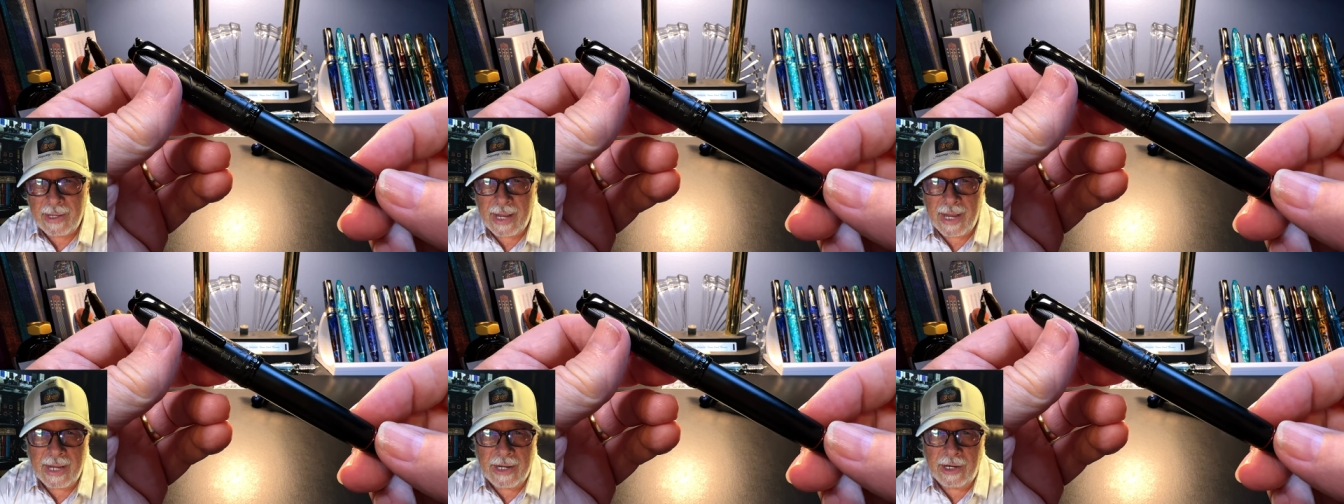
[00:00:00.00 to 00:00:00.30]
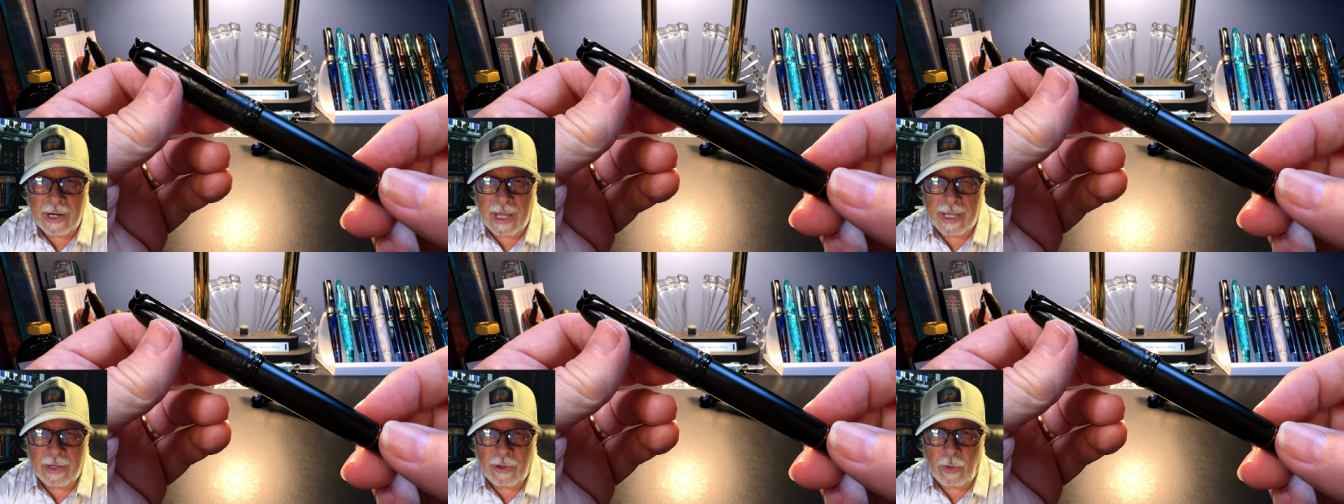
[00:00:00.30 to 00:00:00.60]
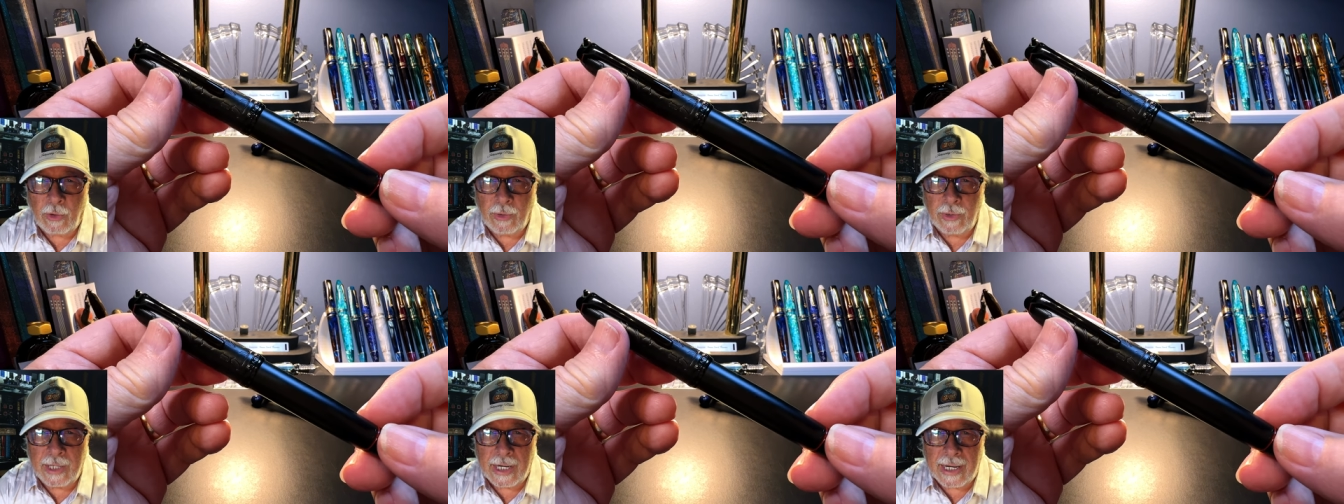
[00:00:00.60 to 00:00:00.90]
and not
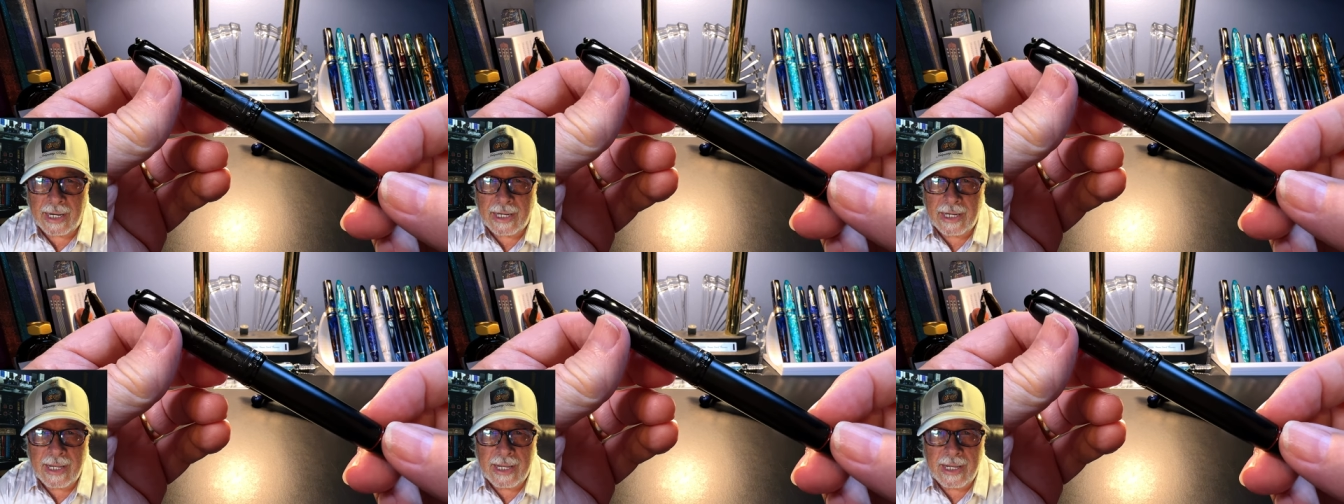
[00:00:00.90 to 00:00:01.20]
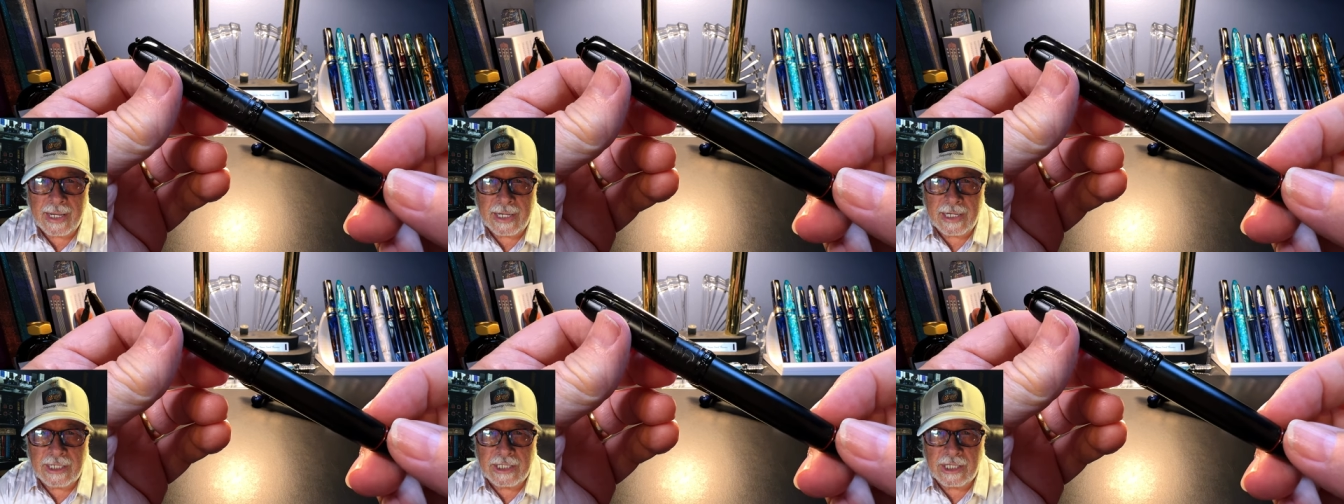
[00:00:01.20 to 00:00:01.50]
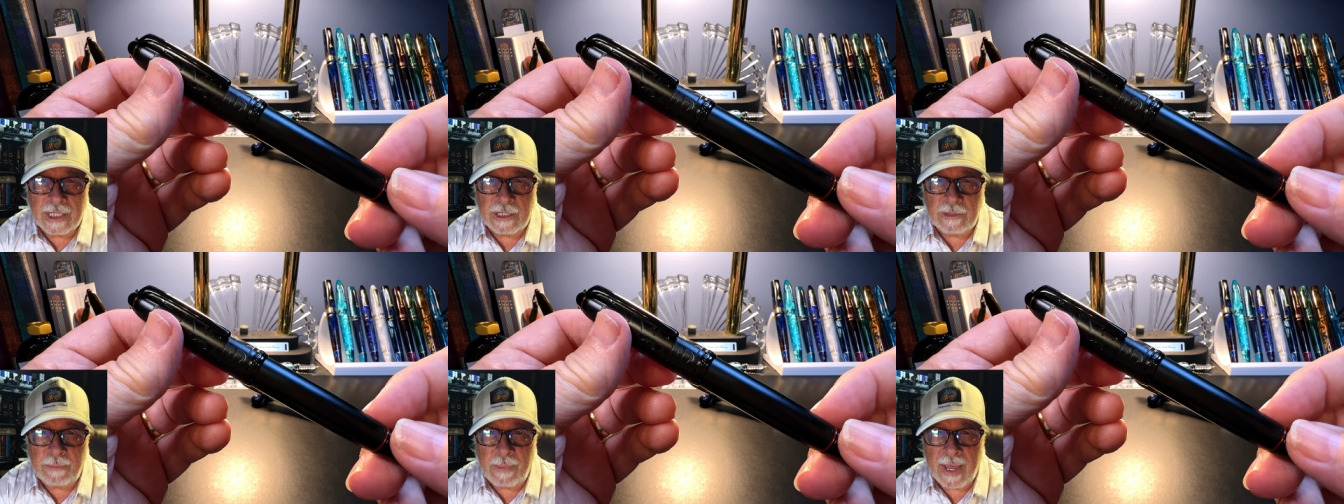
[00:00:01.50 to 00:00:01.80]
only is
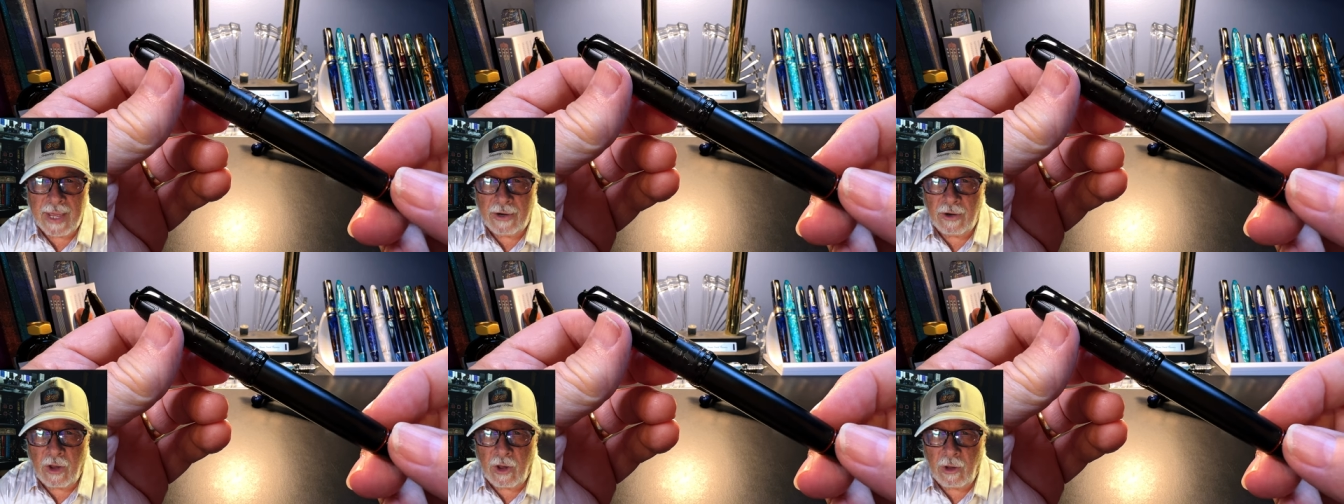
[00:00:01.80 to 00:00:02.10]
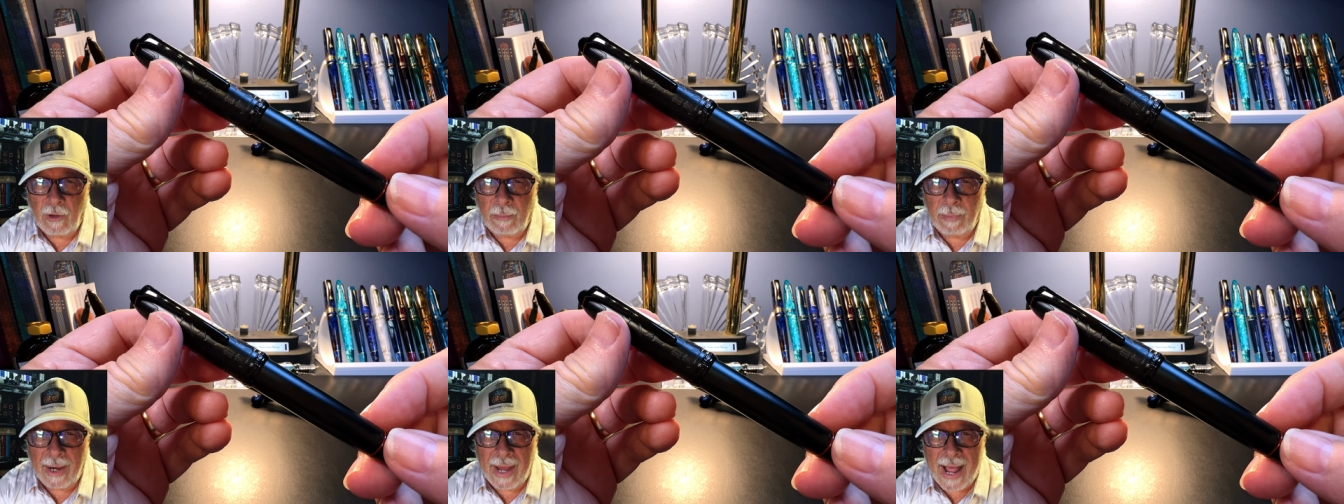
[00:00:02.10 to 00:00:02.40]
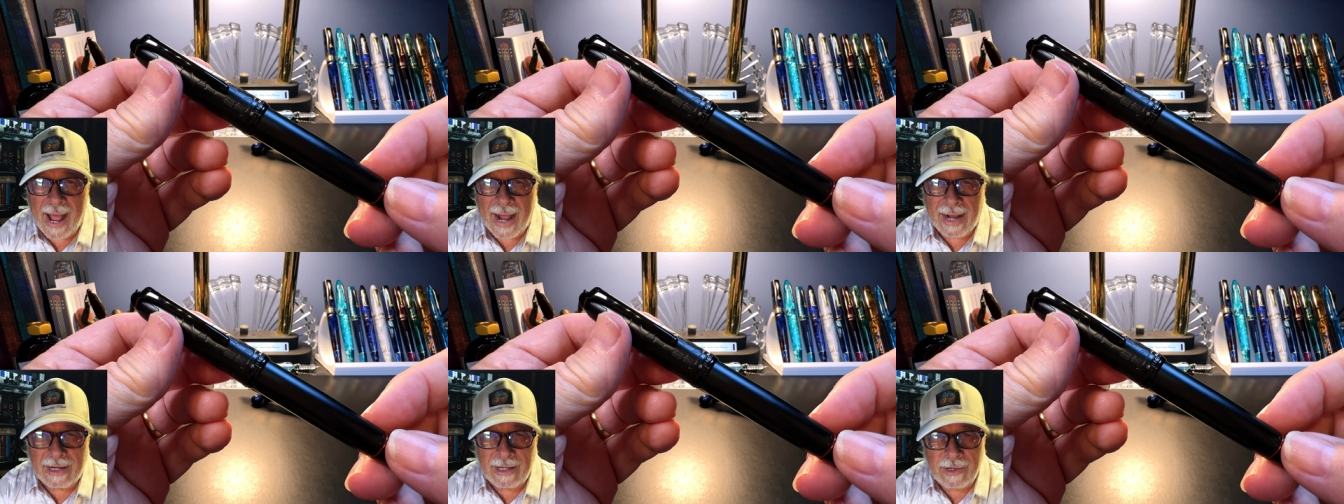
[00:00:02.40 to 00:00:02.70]
this pen all
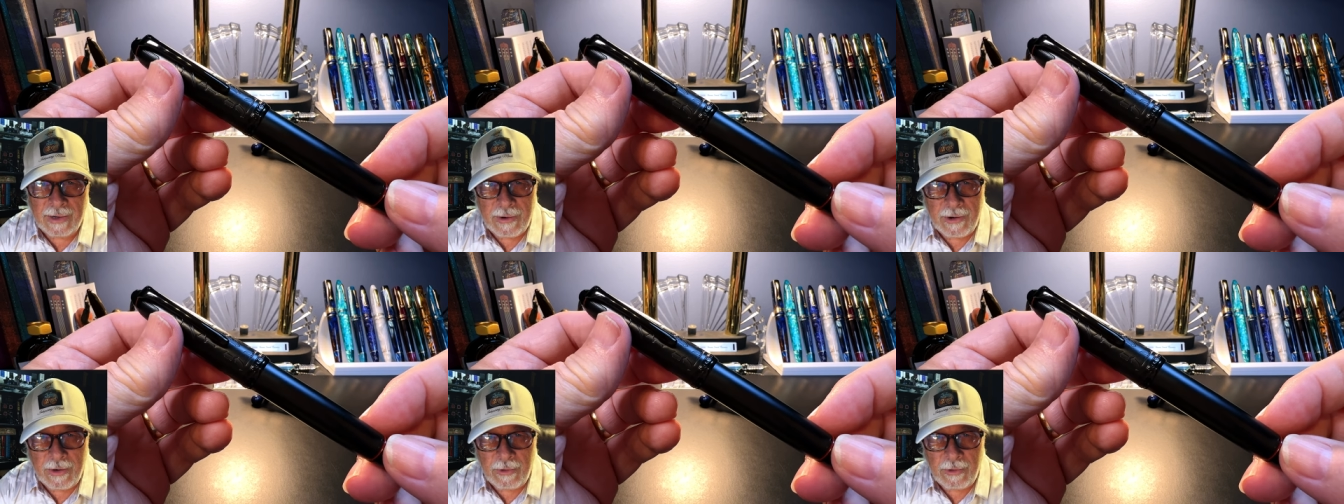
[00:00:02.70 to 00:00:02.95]
black,